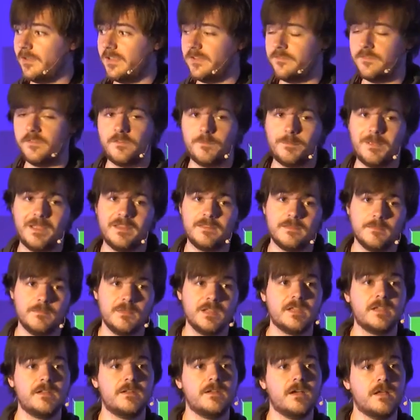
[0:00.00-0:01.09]
even spent the
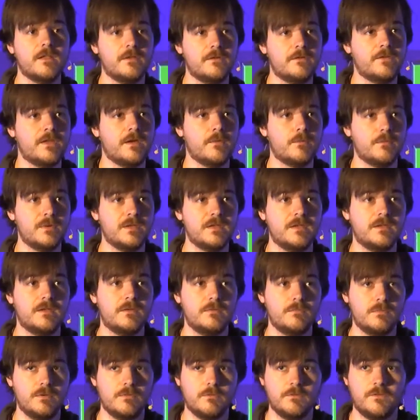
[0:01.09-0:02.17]
million dollars that we,
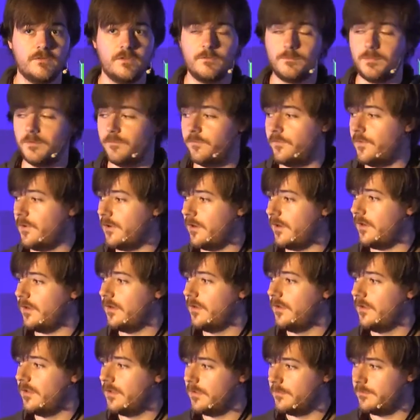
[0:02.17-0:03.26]
we received before,
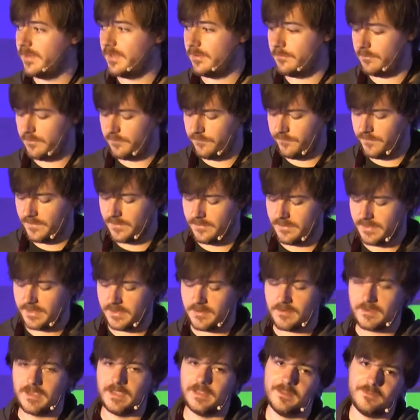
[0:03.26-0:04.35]
but we felt like,
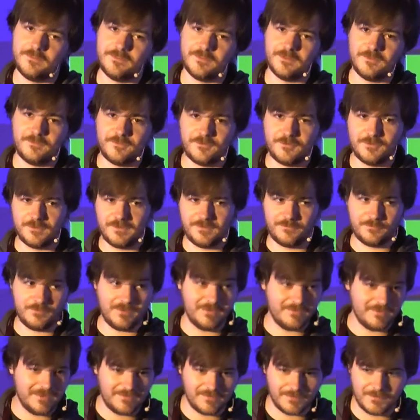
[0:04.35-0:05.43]
okay, let's, let's do, let's raise
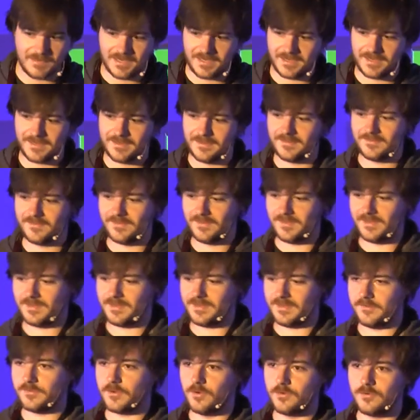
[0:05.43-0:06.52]
lots of money and let's like,
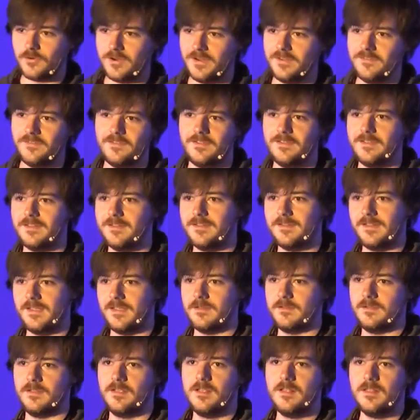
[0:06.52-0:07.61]
let's go crazy and,
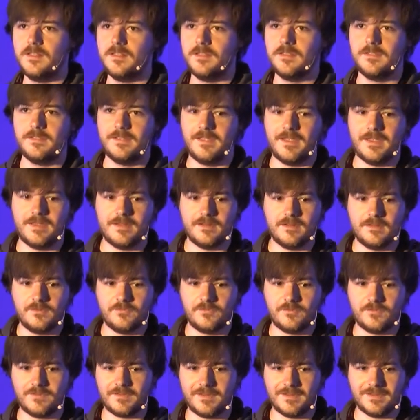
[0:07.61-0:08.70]
and, and
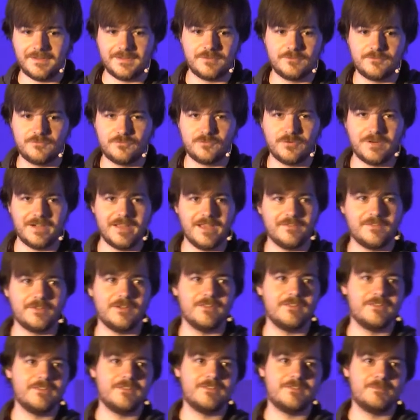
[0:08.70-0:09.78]
just like try to ask all
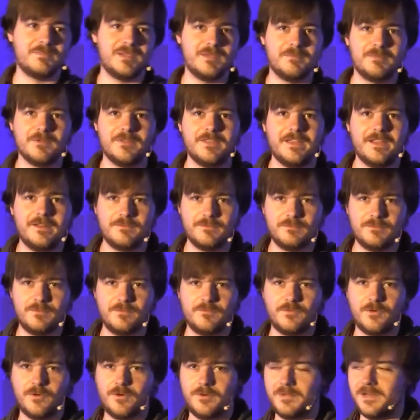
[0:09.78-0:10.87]
these people that we've
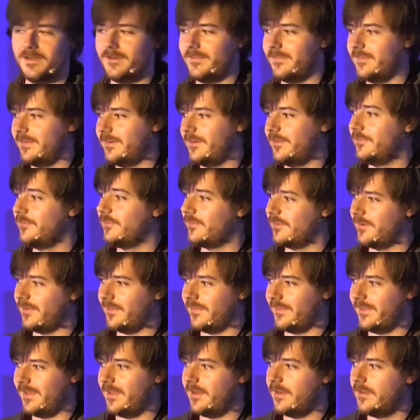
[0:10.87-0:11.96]
heard about on the news and all
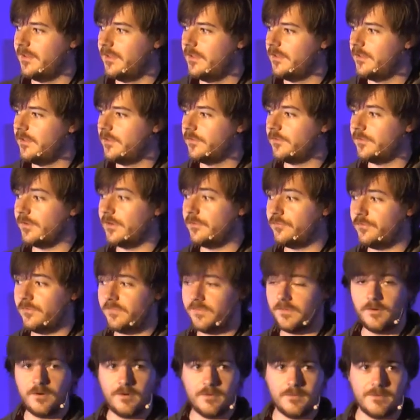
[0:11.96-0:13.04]
that. So
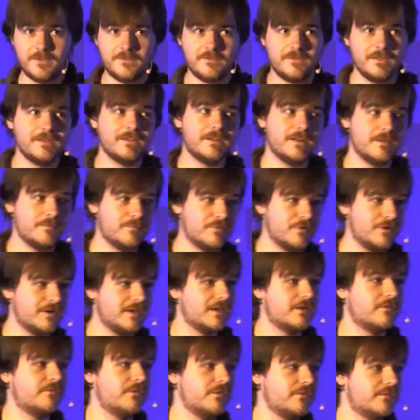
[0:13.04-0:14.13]
Andreessen Horowitz ended up putting
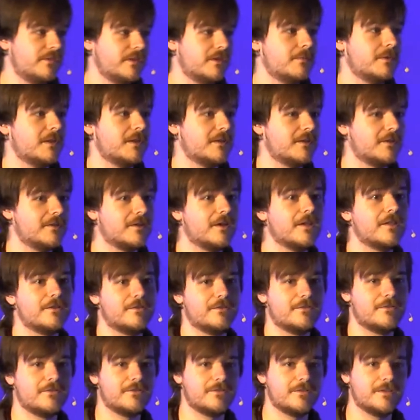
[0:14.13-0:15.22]
in fifteen million
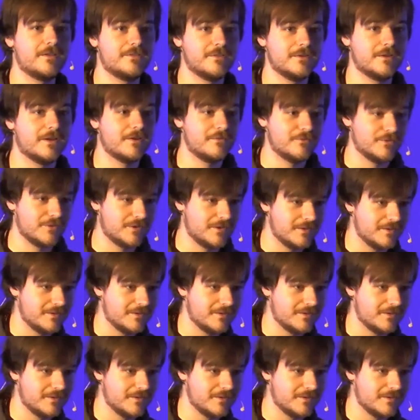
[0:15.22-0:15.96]
dollars into Envoy.